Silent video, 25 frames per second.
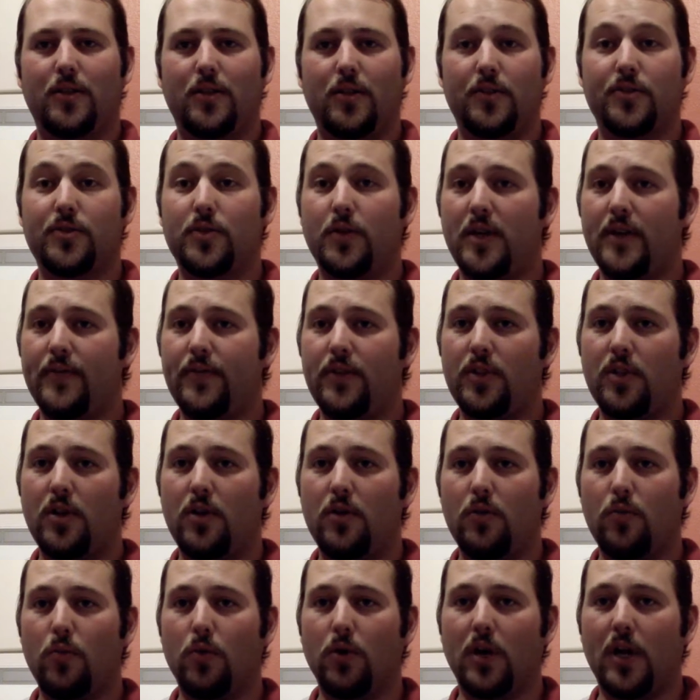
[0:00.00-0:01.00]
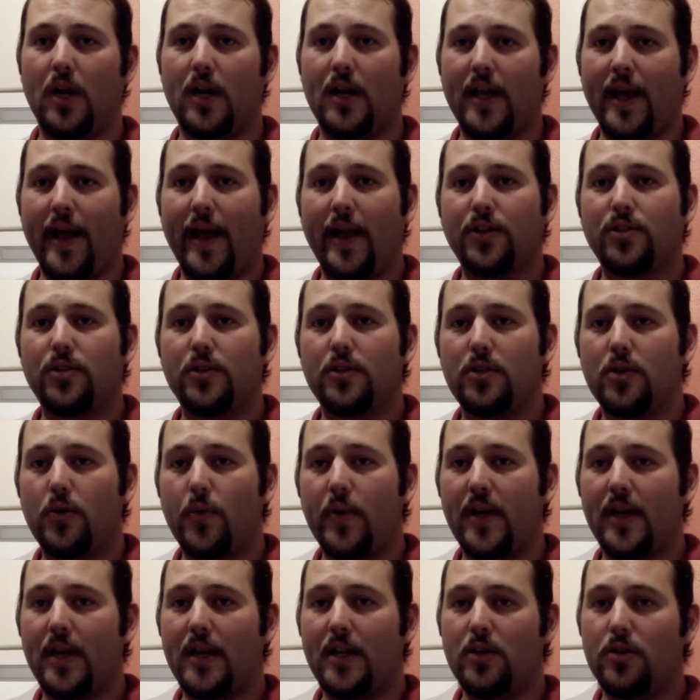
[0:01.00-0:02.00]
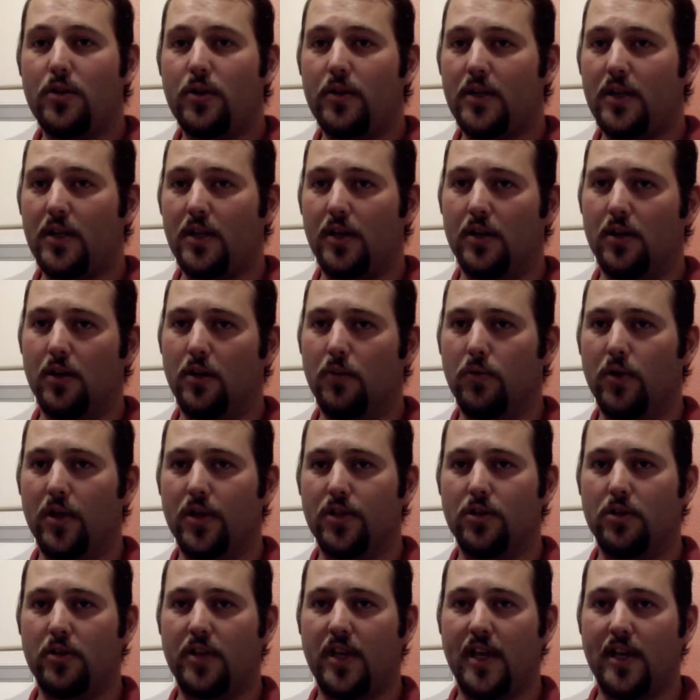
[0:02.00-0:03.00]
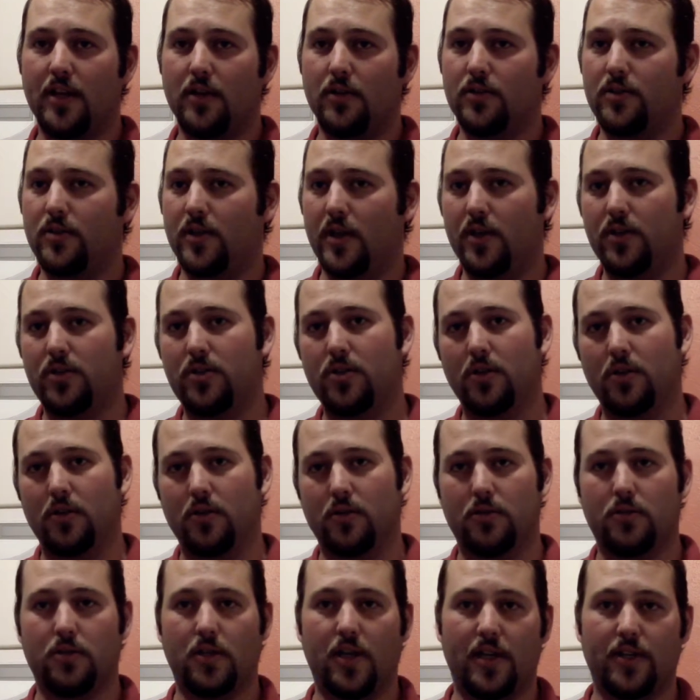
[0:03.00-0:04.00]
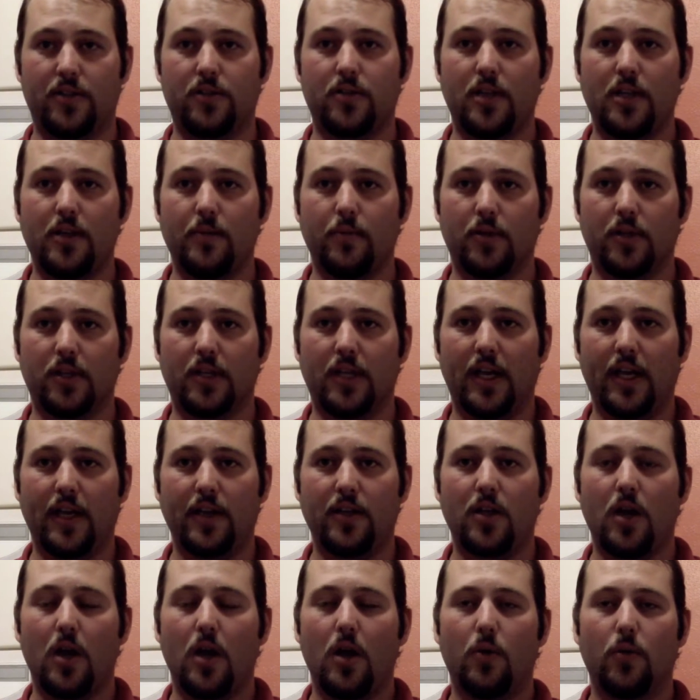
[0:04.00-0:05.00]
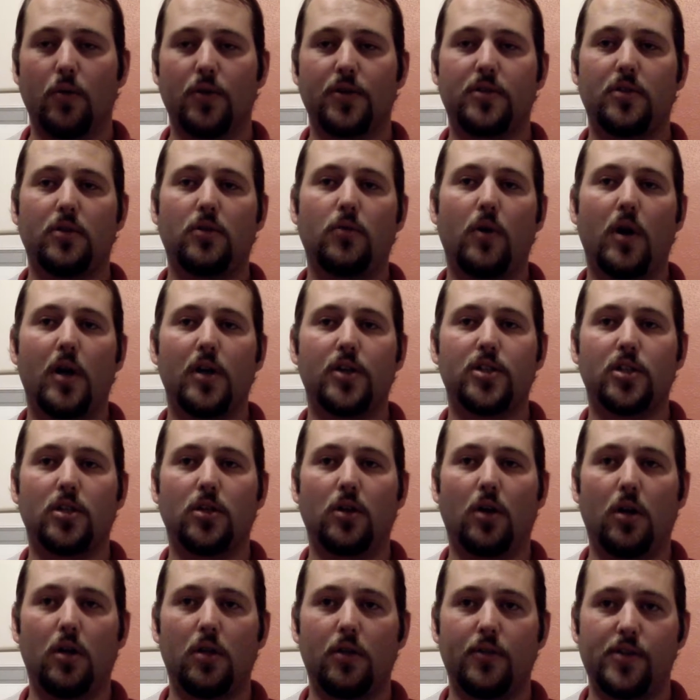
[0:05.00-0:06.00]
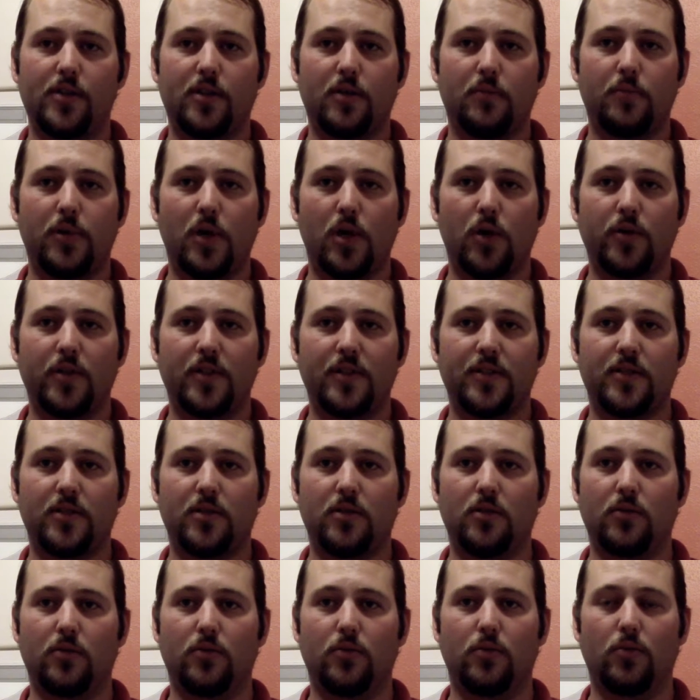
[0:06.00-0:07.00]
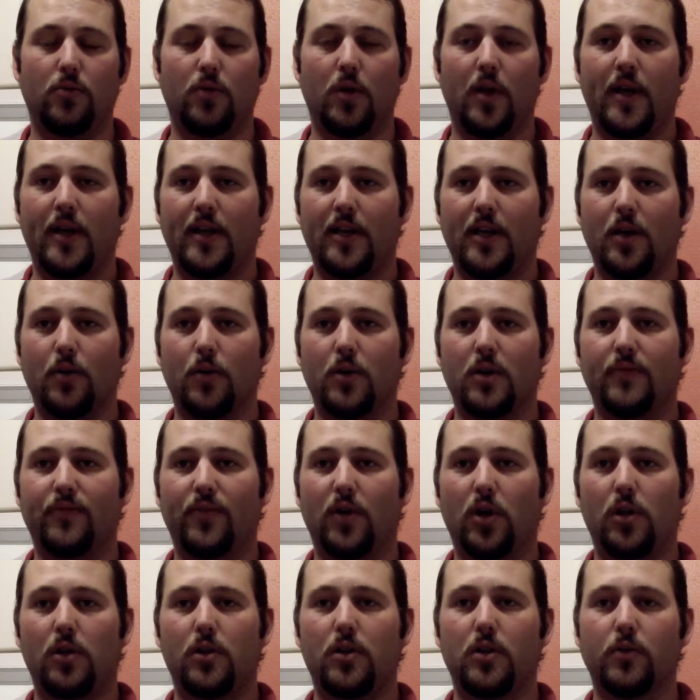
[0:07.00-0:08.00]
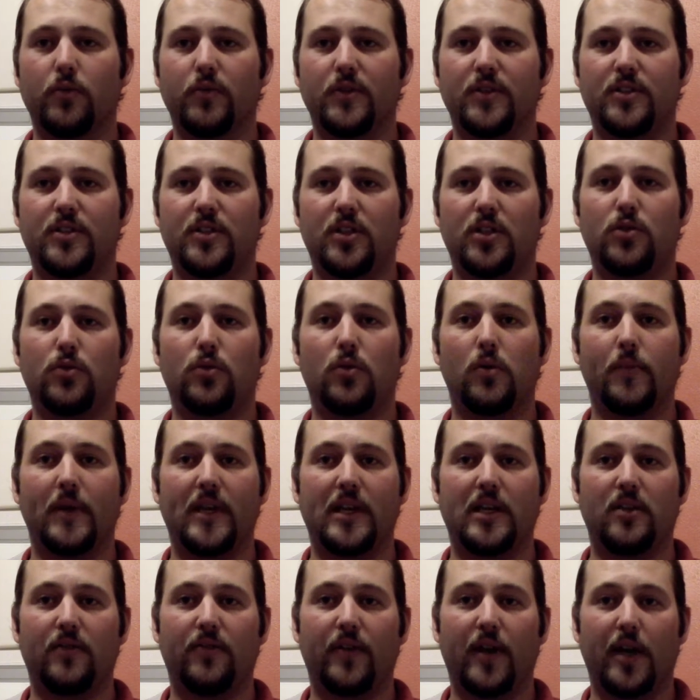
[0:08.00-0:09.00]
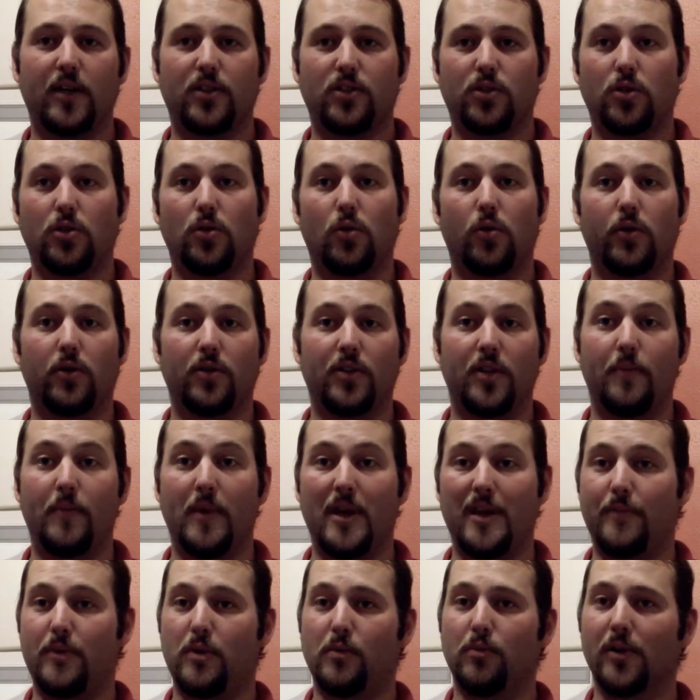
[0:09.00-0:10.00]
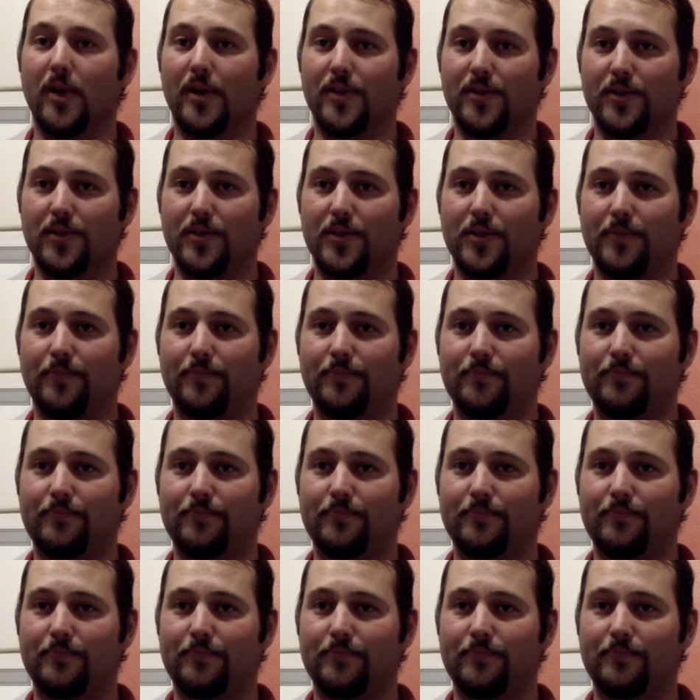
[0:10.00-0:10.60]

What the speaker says: So even though we're not actually doing any cooking in our pressure canner slash cooker slash steamer tonight, we're still washing all of the components to get rid of all of the residual manufacturing oil that may be present.